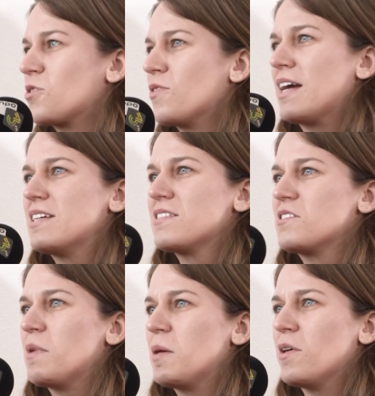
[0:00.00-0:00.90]

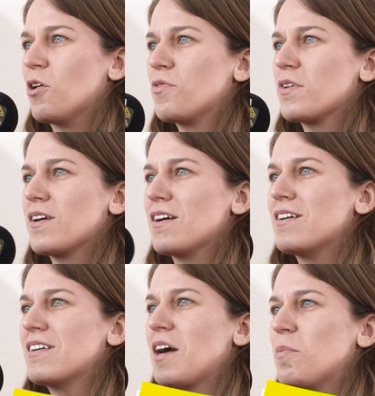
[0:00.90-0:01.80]
crisis maybe over
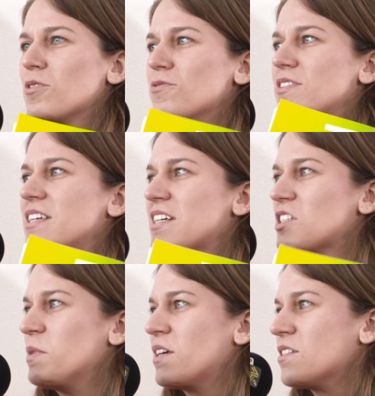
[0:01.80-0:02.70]
a couple of
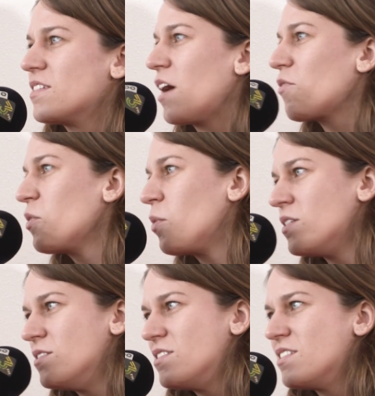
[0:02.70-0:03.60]
years, because
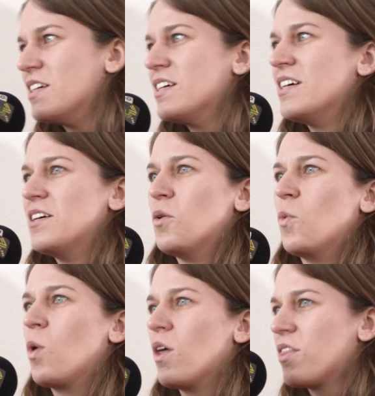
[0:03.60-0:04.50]
everyone's
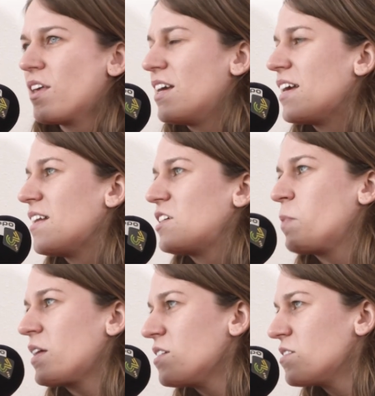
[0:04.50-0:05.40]
one thing and
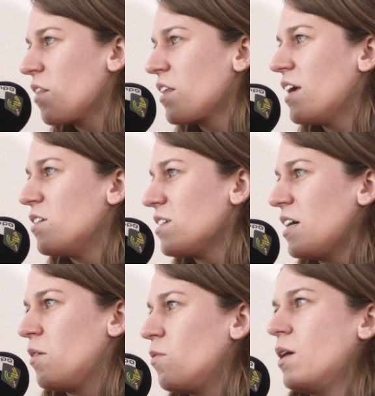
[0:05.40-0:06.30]
expecting something else.
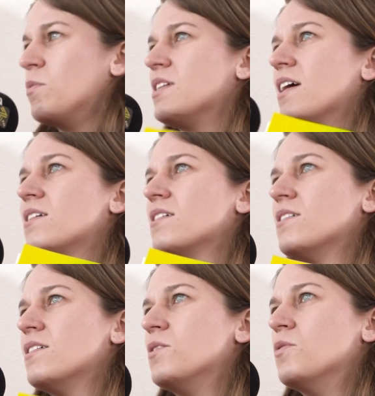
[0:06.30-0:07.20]
I was like,
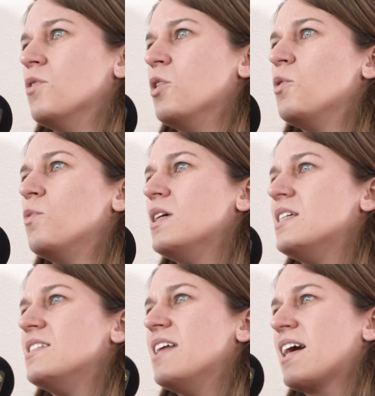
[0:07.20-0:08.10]
who
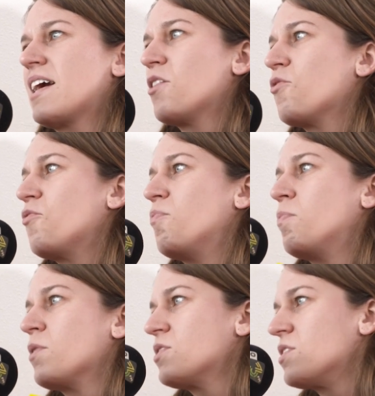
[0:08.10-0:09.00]
is that kind of
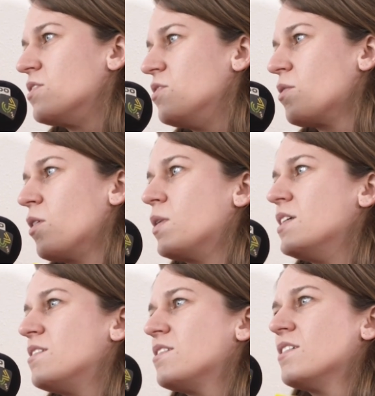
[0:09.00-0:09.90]
person you're
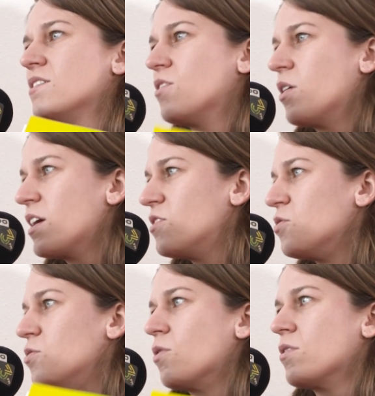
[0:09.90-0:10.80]
always talking
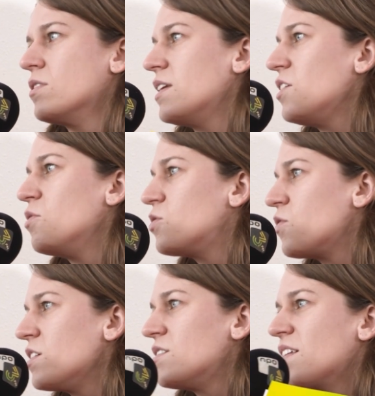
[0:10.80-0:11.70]
to, or that you
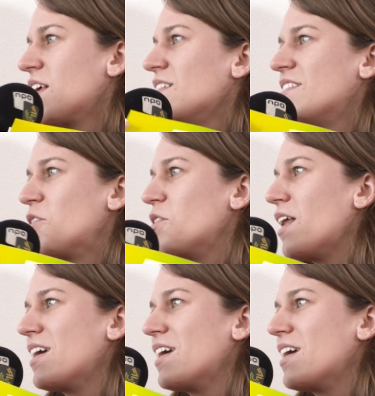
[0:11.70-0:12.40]
trust, that can tell you